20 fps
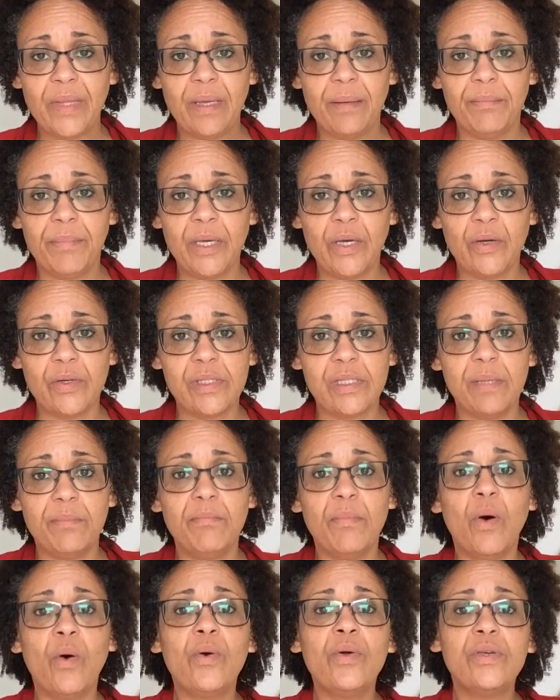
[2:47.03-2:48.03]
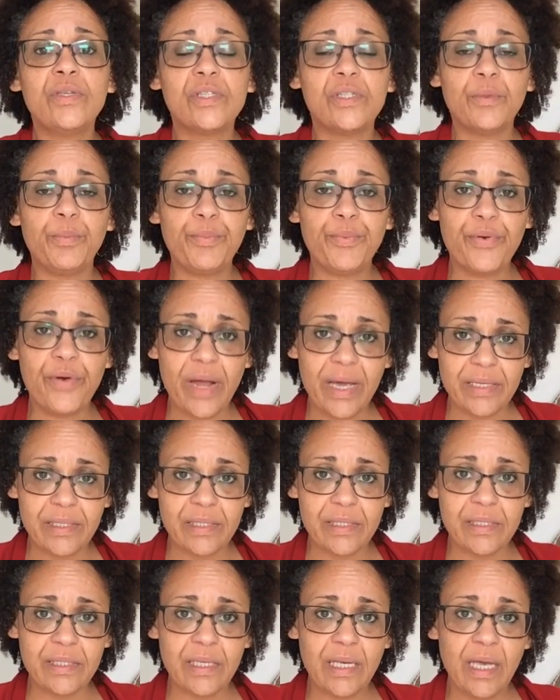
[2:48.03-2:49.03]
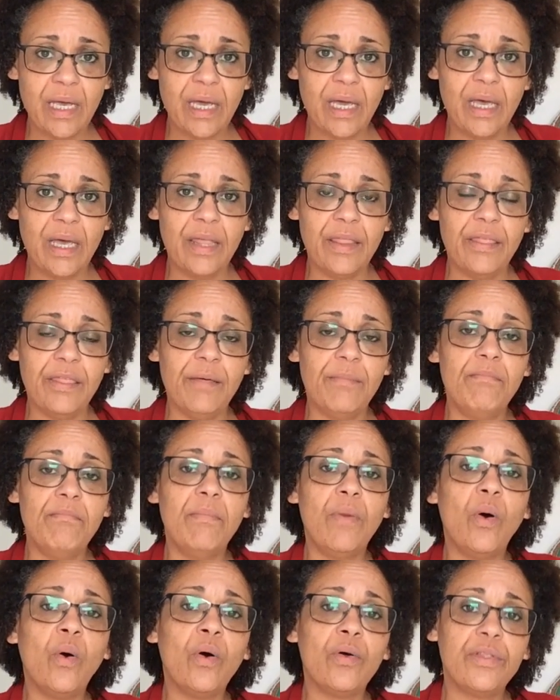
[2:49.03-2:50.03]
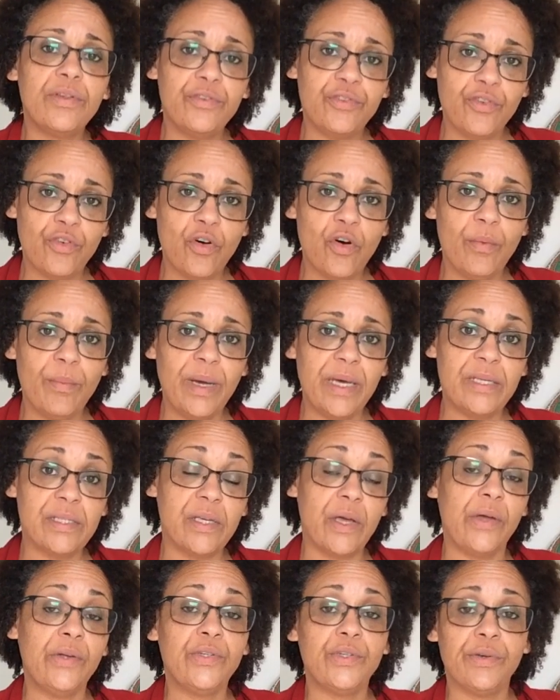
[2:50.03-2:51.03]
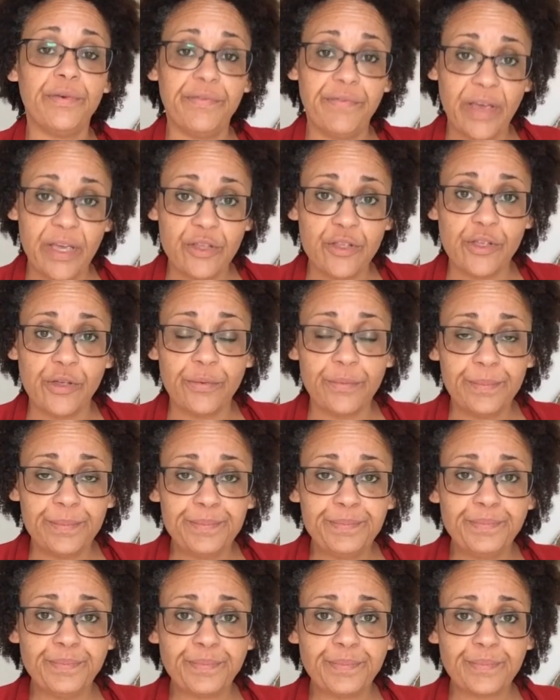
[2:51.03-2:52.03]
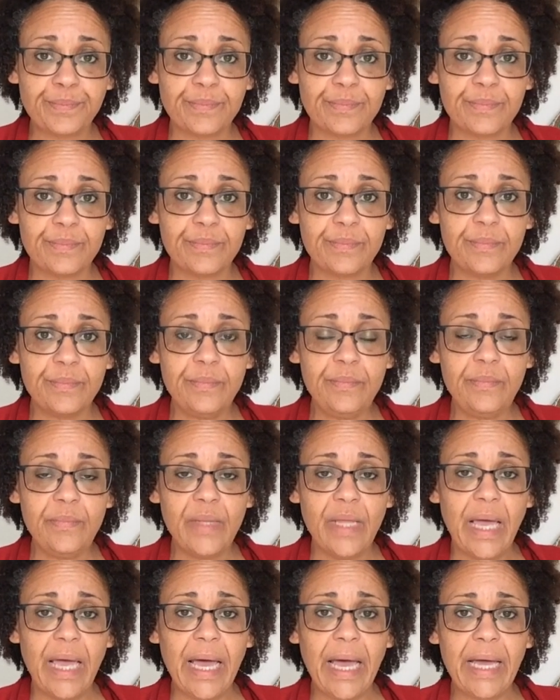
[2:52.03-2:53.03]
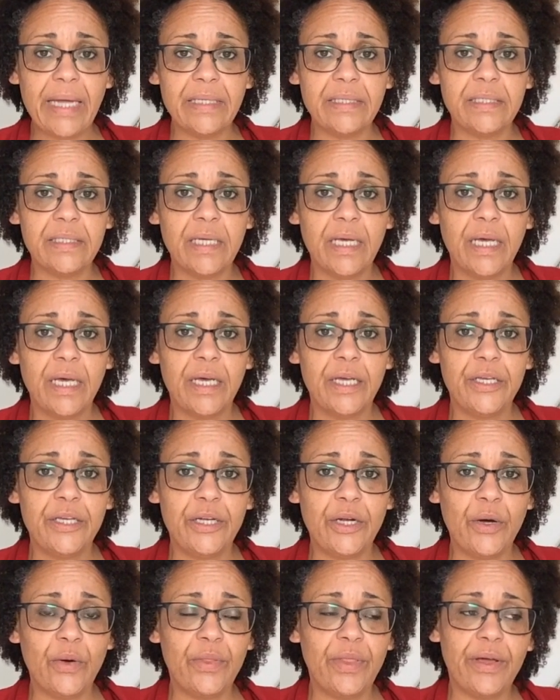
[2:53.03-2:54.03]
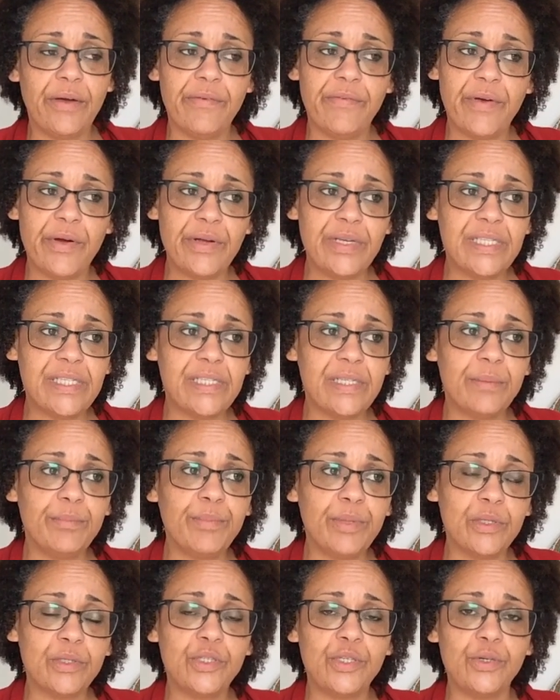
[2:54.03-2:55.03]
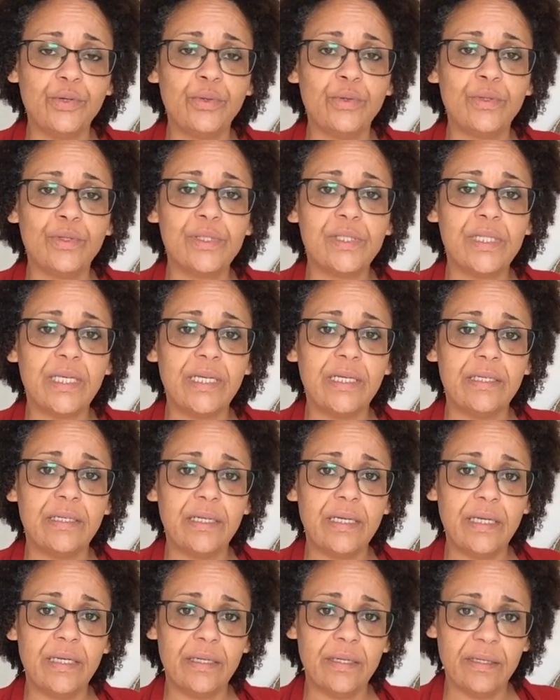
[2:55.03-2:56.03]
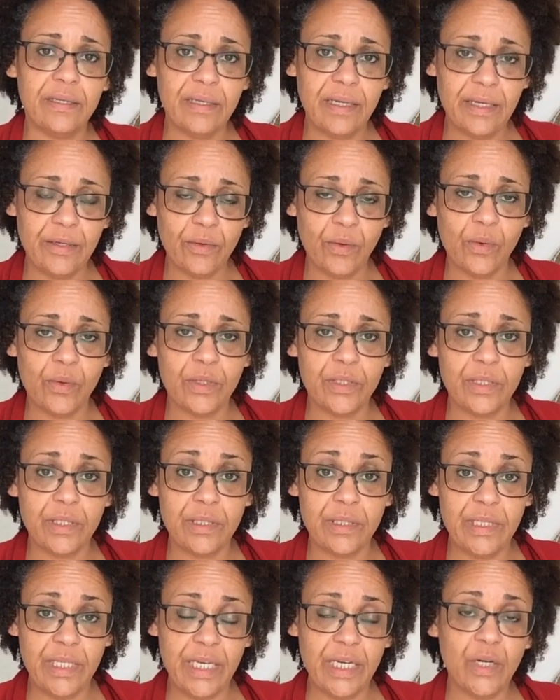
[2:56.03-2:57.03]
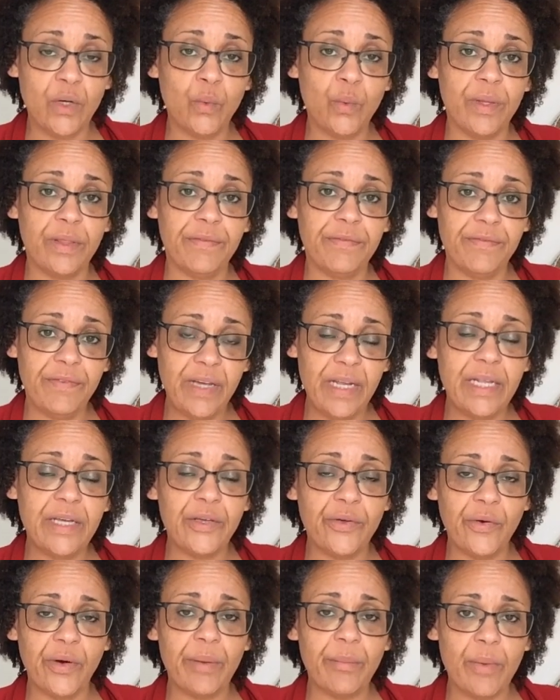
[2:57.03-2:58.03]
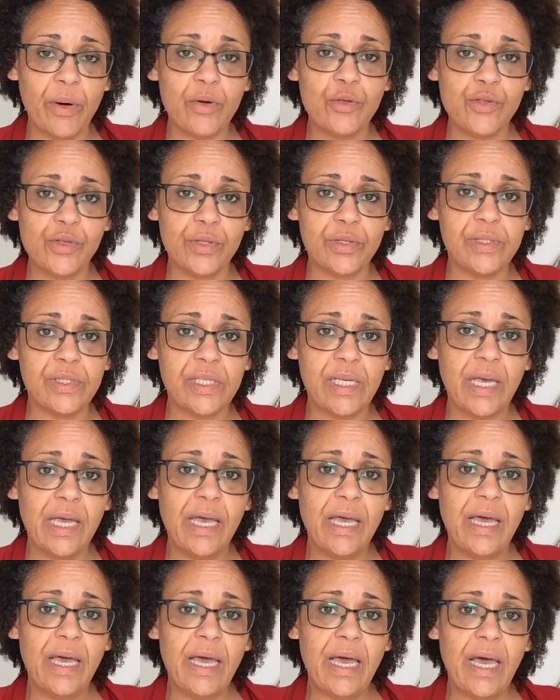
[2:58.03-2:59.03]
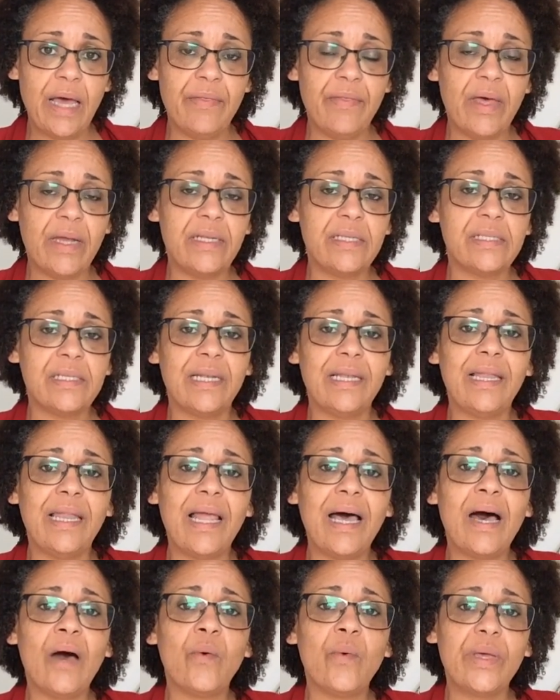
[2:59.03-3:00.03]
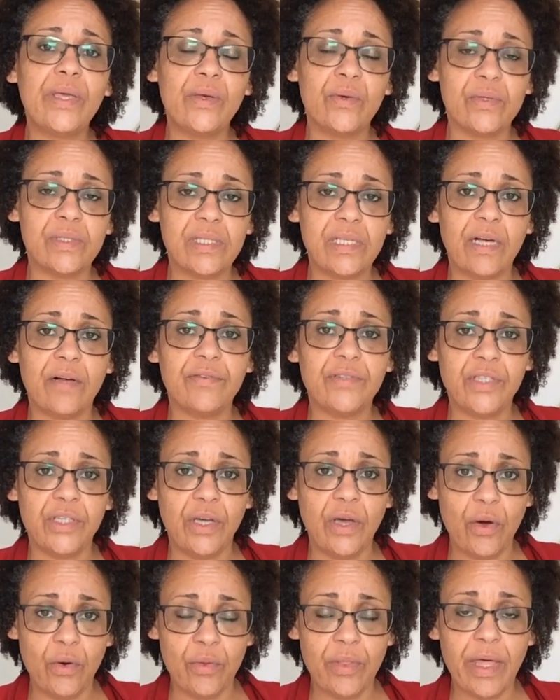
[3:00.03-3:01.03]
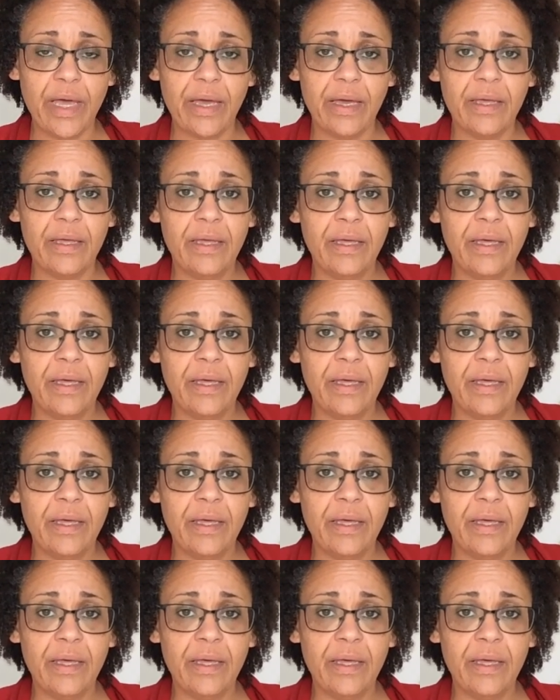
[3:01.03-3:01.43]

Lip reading: because the more you suppress, the more the trauma is going to affect you. And there are very simple tools in order to deal with feeling your emotions, and that is allowing yourself to go there.